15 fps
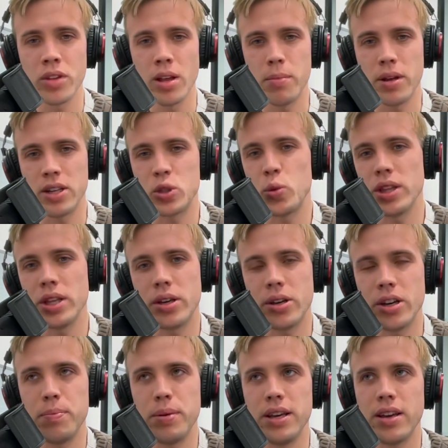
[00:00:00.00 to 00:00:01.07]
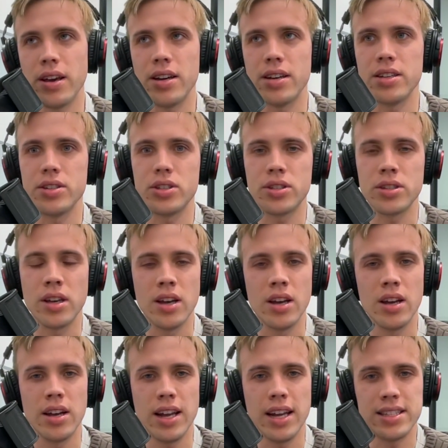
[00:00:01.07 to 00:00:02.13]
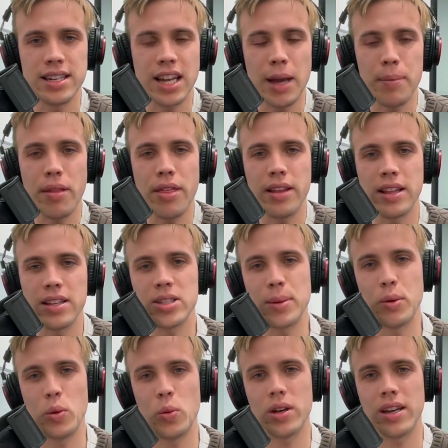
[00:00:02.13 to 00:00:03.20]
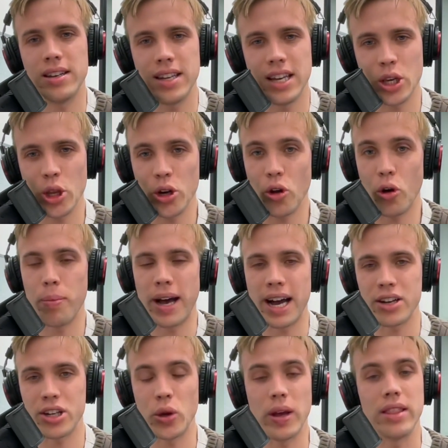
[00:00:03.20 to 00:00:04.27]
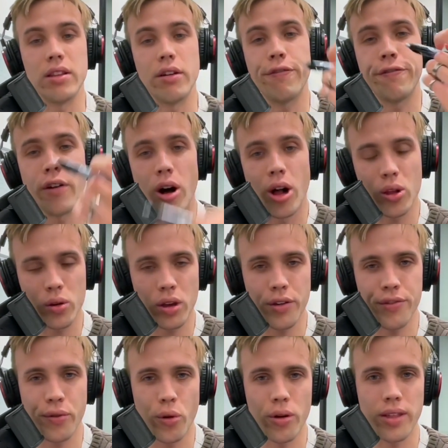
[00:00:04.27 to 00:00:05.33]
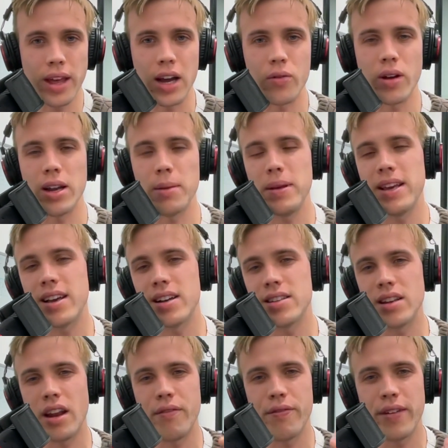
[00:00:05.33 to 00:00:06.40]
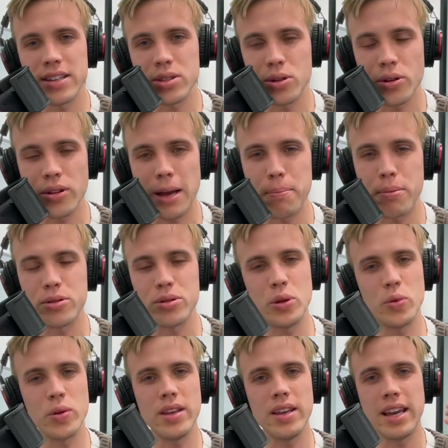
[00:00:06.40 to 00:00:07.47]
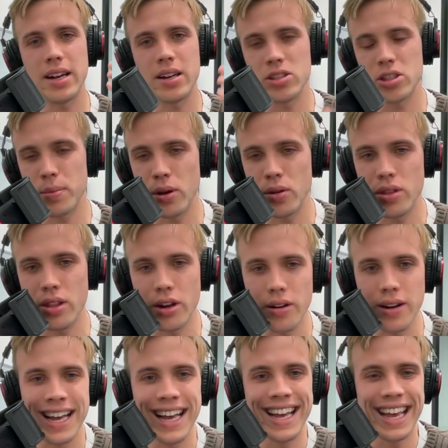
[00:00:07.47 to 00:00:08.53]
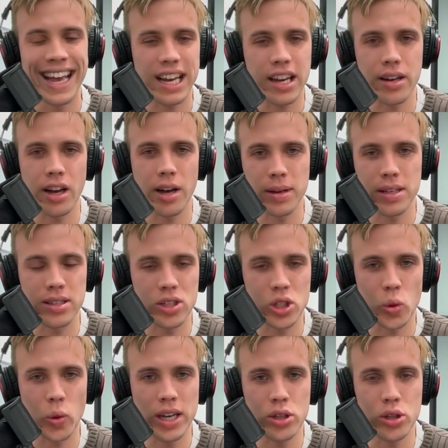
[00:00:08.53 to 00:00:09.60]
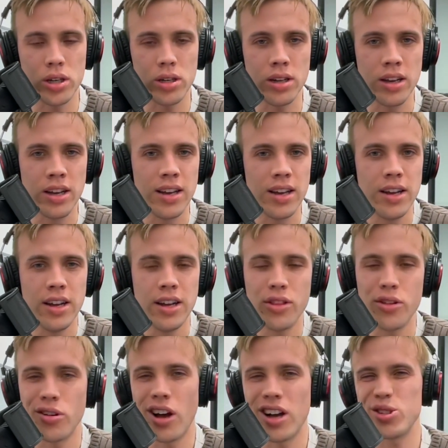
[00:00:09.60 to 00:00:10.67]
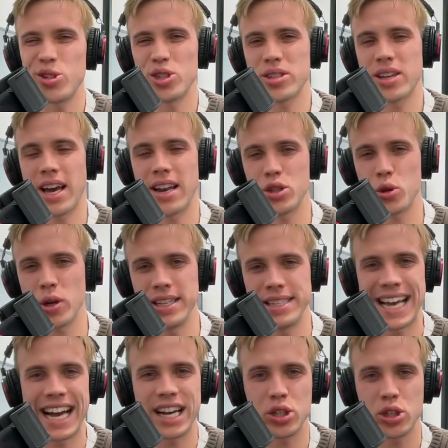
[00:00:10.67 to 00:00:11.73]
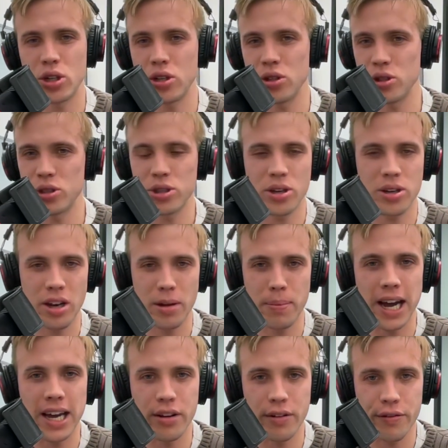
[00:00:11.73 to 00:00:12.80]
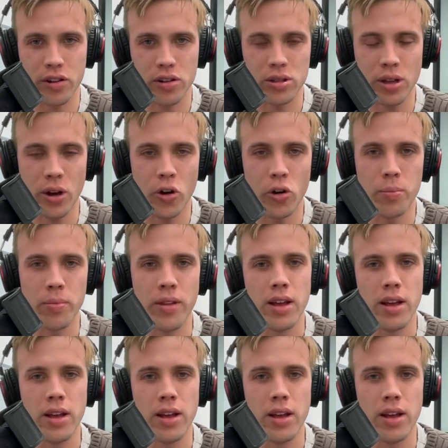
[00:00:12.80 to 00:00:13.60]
But it's really good because it's a type of thing that someone will continue to go back to, and they'll follow you for that, right? Because an investor, that person who really cares about their economic situation, they're not just kind of transactional, just looking to buy their first home.